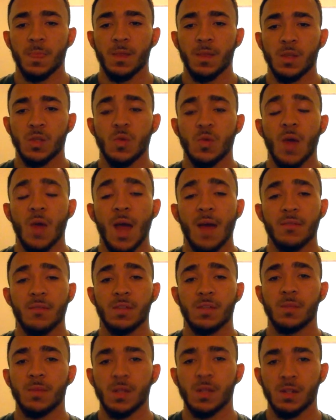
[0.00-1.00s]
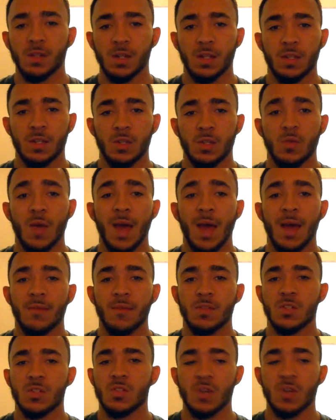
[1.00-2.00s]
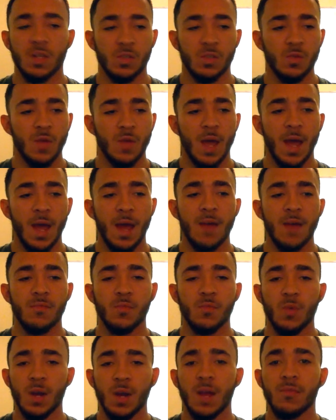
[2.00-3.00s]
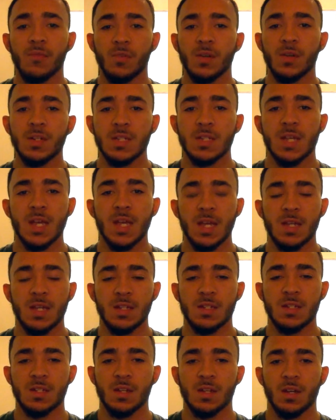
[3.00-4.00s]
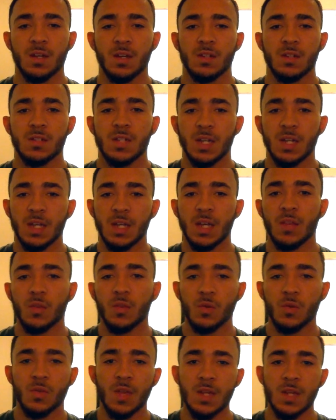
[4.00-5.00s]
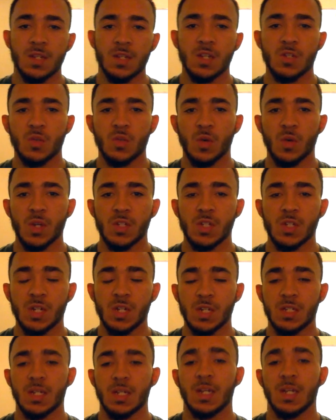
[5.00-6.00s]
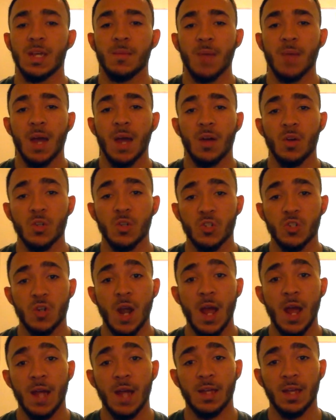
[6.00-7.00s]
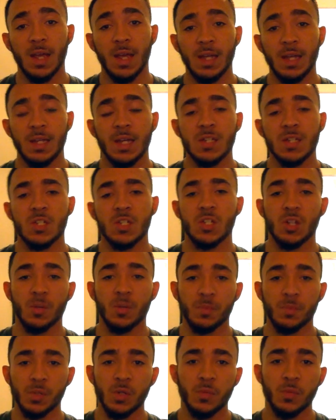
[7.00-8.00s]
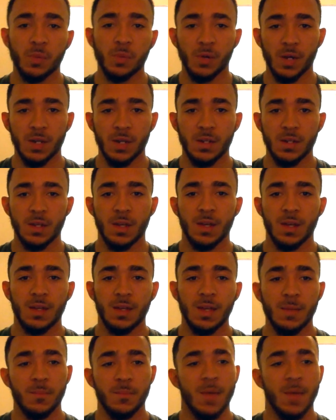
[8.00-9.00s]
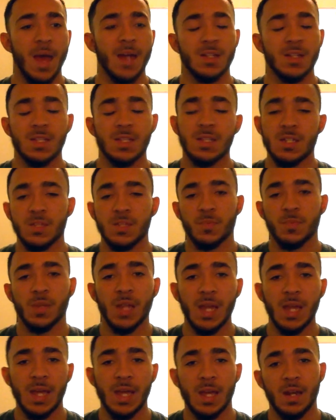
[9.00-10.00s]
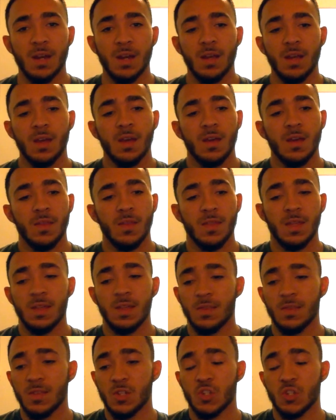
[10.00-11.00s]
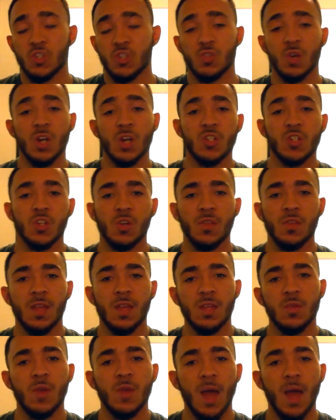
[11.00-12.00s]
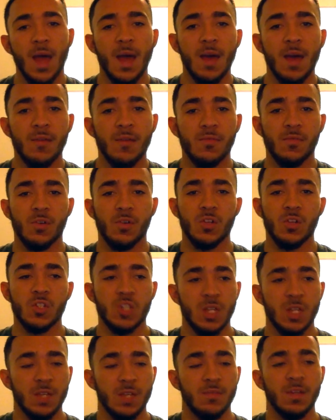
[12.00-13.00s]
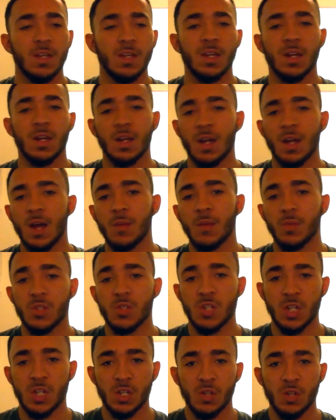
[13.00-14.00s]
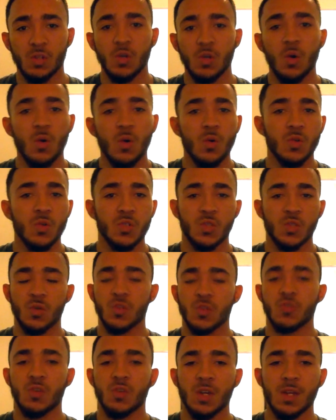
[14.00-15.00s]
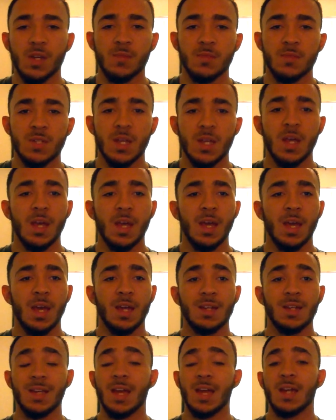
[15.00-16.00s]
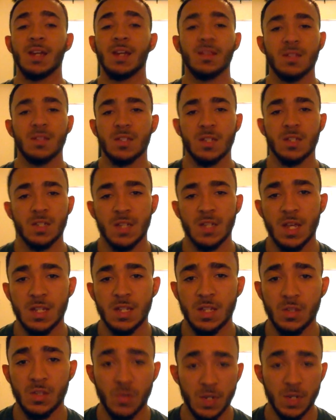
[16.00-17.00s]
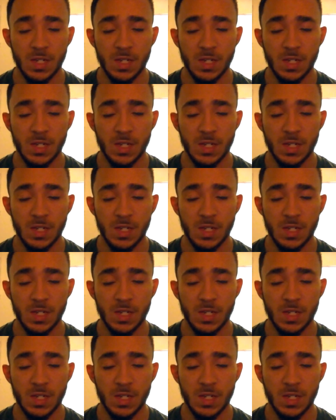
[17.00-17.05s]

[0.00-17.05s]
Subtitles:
you have the ability, you have the strength, you have whatever it takes to get through that situation and to get back on track and get to your blueprint, get back to this plan, the structure that you have for achieving and accomplishing your goals, your dreams, and gaining the success that you